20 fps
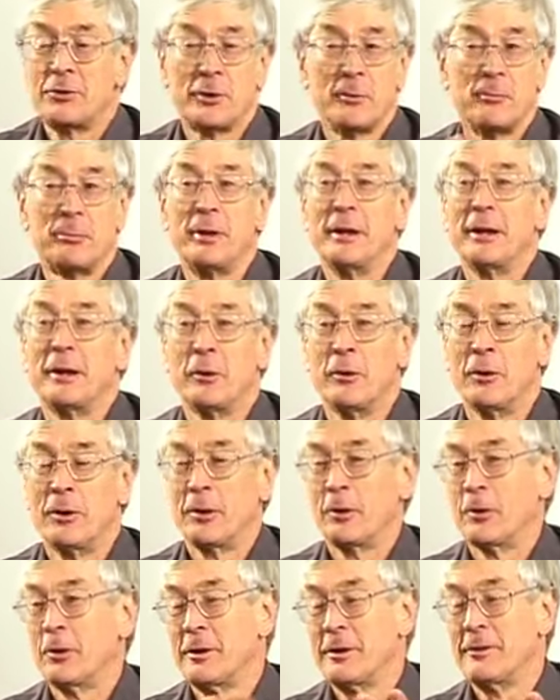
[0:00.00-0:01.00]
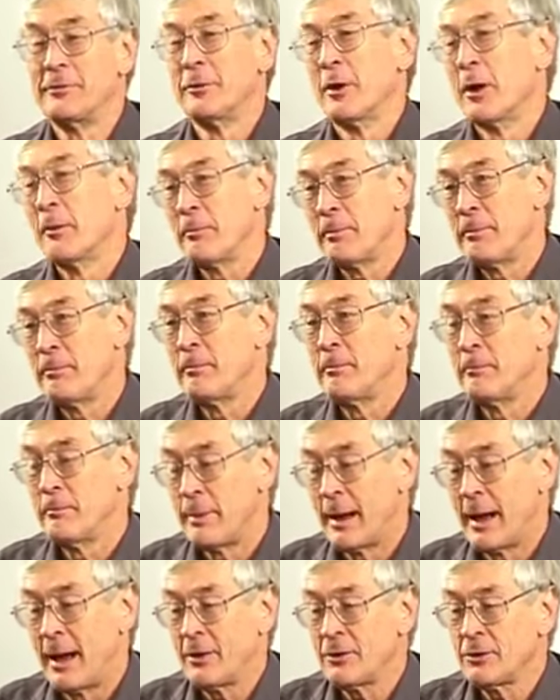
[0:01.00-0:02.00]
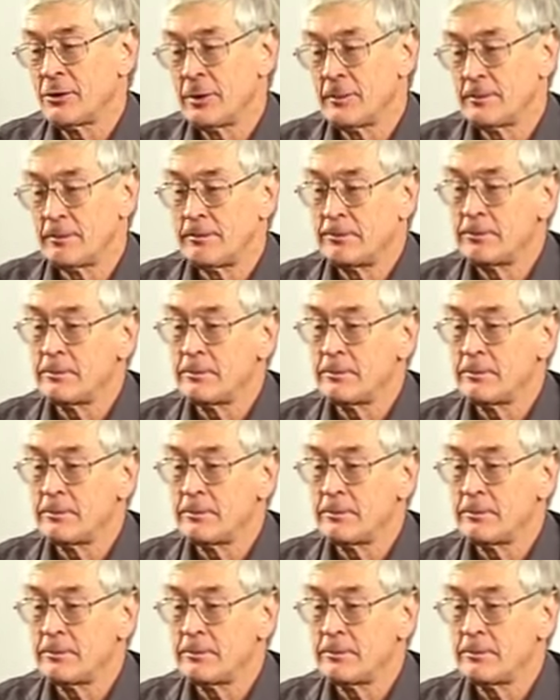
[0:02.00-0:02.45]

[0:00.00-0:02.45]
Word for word: to peak oil, or if not past it,